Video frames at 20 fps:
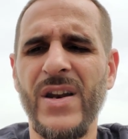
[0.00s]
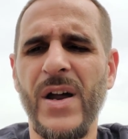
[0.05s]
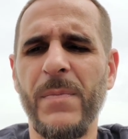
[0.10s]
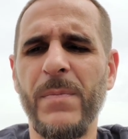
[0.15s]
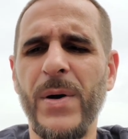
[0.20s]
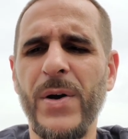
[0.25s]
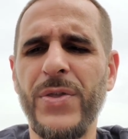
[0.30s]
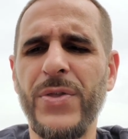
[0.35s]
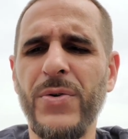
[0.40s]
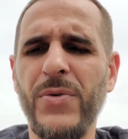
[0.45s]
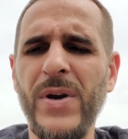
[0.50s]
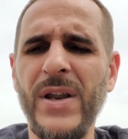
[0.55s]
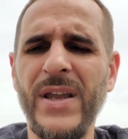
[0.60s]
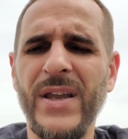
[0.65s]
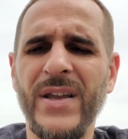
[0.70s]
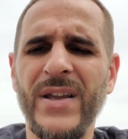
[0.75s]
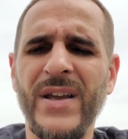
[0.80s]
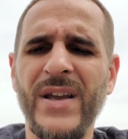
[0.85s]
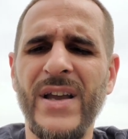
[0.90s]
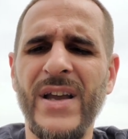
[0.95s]
Number
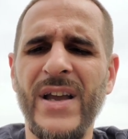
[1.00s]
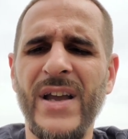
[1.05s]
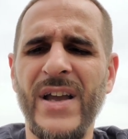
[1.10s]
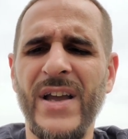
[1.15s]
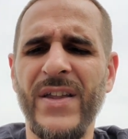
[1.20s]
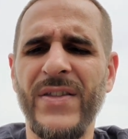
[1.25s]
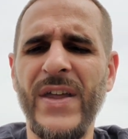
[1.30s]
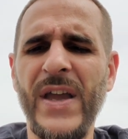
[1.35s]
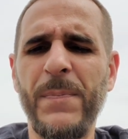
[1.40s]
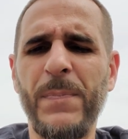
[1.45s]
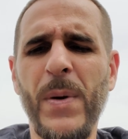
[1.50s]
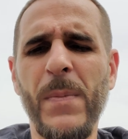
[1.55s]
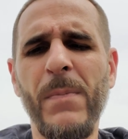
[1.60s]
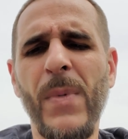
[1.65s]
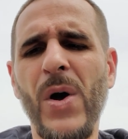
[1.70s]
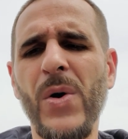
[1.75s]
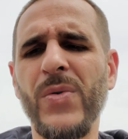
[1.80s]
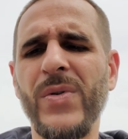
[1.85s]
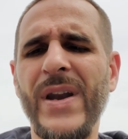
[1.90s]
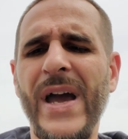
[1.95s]
three, they
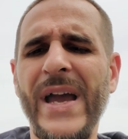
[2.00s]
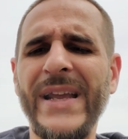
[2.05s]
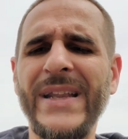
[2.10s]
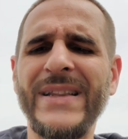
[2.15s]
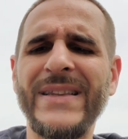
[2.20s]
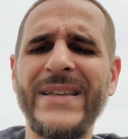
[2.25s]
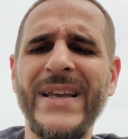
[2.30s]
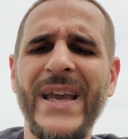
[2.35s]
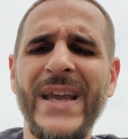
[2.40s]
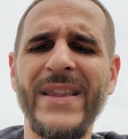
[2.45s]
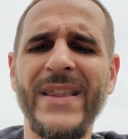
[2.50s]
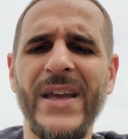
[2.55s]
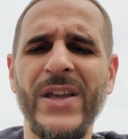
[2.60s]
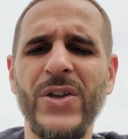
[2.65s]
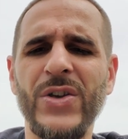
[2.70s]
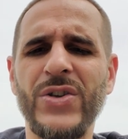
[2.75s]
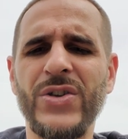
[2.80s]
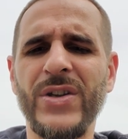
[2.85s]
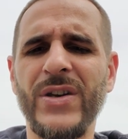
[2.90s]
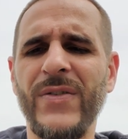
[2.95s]
promote night and day
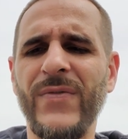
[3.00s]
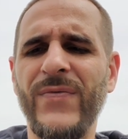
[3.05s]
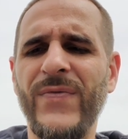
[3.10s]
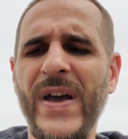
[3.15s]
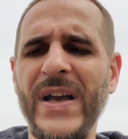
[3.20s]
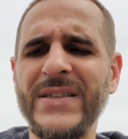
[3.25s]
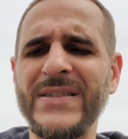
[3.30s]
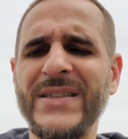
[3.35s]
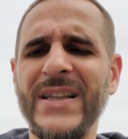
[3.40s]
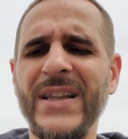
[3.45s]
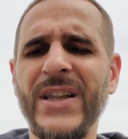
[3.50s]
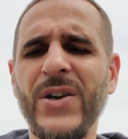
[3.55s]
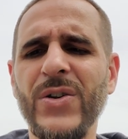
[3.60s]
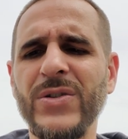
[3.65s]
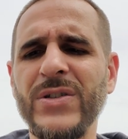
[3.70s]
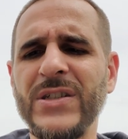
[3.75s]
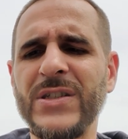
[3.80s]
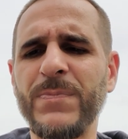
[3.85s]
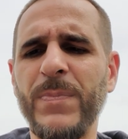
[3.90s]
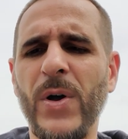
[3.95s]
that you should invest the
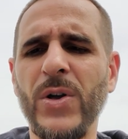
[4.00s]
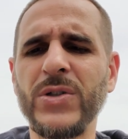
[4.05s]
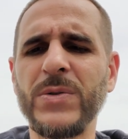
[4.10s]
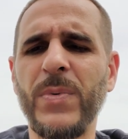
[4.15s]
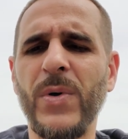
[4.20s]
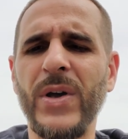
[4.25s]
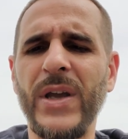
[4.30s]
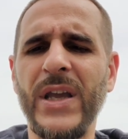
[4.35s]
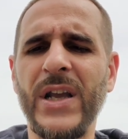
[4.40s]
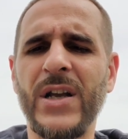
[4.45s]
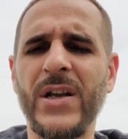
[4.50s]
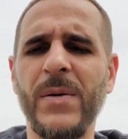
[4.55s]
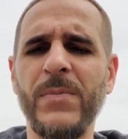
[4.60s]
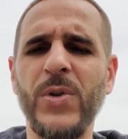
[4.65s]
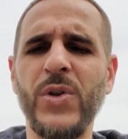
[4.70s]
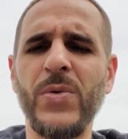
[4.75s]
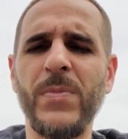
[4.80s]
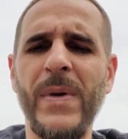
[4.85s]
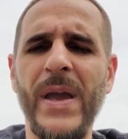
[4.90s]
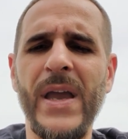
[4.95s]
little disposable
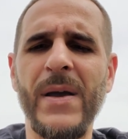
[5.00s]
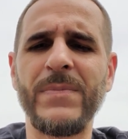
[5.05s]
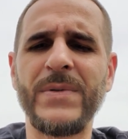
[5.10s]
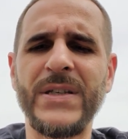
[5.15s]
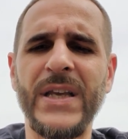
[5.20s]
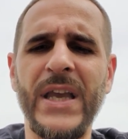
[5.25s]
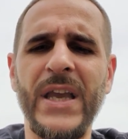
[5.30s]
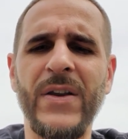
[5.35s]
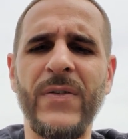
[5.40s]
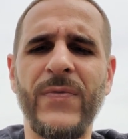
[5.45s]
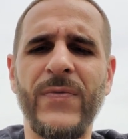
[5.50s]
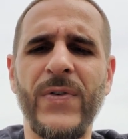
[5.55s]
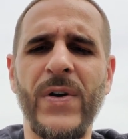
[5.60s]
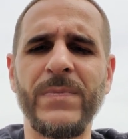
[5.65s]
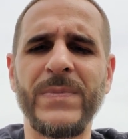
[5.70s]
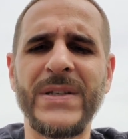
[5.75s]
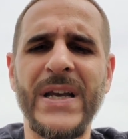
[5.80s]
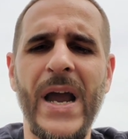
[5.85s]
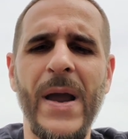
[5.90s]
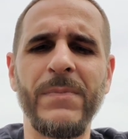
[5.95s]
income you may obtain
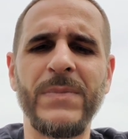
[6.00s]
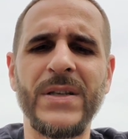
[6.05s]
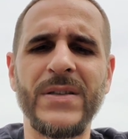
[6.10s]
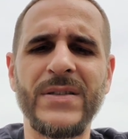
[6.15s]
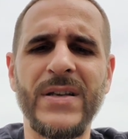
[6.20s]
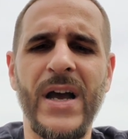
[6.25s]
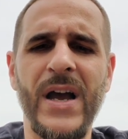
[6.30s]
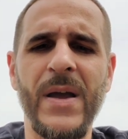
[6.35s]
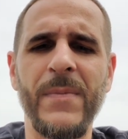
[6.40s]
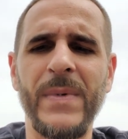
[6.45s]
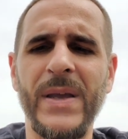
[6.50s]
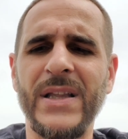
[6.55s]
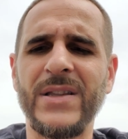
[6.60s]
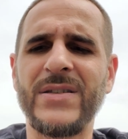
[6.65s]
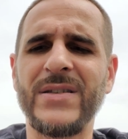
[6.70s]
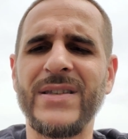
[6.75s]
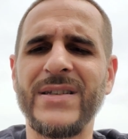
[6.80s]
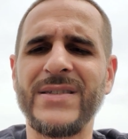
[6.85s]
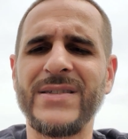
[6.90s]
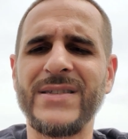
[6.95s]
from time to time
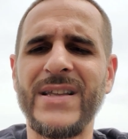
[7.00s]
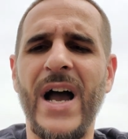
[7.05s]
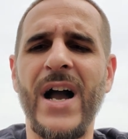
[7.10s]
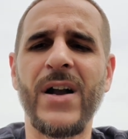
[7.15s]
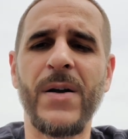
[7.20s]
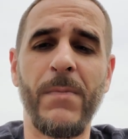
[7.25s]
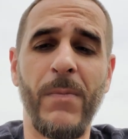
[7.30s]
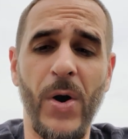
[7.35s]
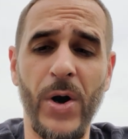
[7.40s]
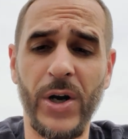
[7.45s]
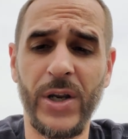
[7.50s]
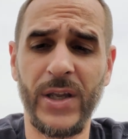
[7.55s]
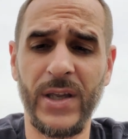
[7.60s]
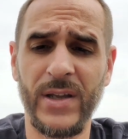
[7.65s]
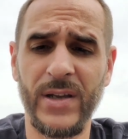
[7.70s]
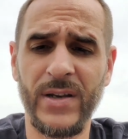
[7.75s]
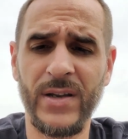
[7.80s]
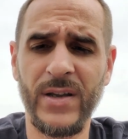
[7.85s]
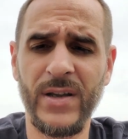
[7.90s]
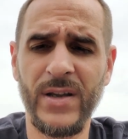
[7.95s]
into the stock
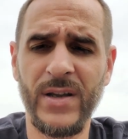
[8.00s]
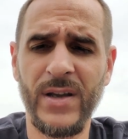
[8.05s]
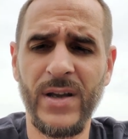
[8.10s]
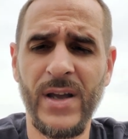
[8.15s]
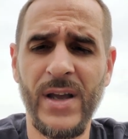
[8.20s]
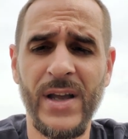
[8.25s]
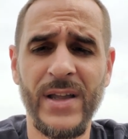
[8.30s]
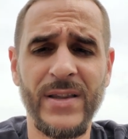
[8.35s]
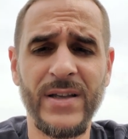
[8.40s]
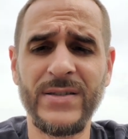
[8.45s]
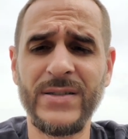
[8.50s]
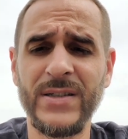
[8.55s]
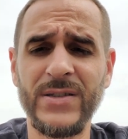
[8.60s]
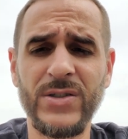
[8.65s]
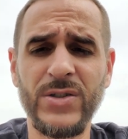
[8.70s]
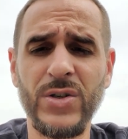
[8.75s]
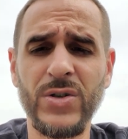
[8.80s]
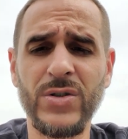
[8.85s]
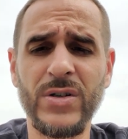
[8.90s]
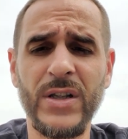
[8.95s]
market. This
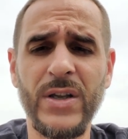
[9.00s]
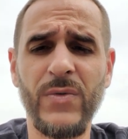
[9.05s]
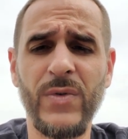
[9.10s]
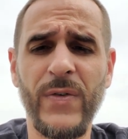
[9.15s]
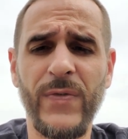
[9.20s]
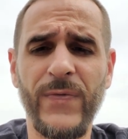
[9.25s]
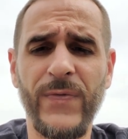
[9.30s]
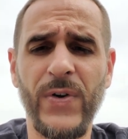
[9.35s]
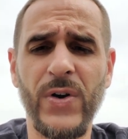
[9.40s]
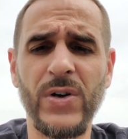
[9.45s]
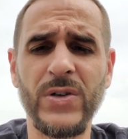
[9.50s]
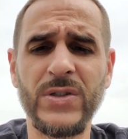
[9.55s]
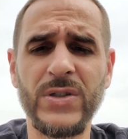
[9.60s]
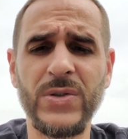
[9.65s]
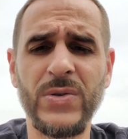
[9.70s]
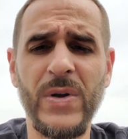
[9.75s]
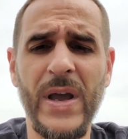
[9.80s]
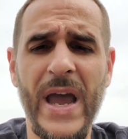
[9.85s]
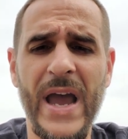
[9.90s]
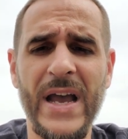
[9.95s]
is usually referred
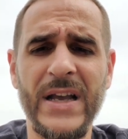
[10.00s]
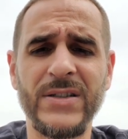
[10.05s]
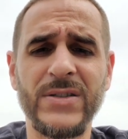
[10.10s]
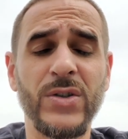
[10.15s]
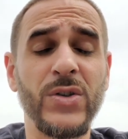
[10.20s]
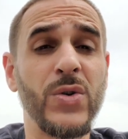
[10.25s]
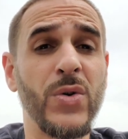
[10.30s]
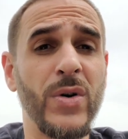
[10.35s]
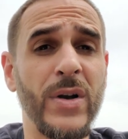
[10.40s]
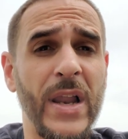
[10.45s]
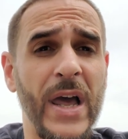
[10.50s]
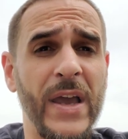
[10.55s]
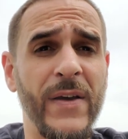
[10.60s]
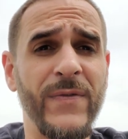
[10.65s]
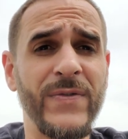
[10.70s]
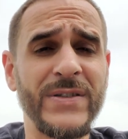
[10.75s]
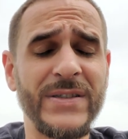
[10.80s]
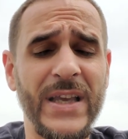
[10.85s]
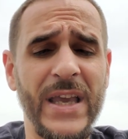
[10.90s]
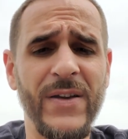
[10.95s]
to as your
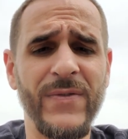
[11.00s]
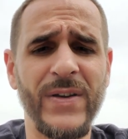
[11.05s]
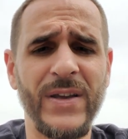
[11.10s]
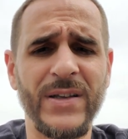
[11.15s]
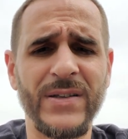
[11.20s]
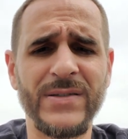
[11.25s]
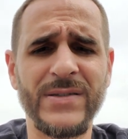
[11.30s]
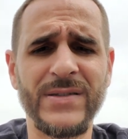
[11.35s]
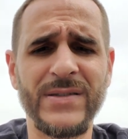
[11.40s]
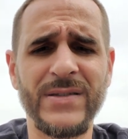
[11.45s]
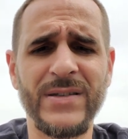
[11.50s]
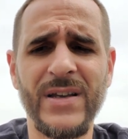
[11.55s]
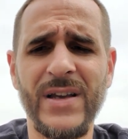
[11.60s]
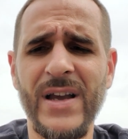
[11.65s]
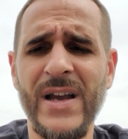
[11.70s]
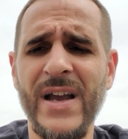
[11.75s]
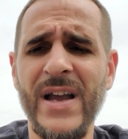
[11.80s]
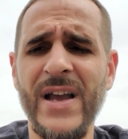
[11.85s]
life savings.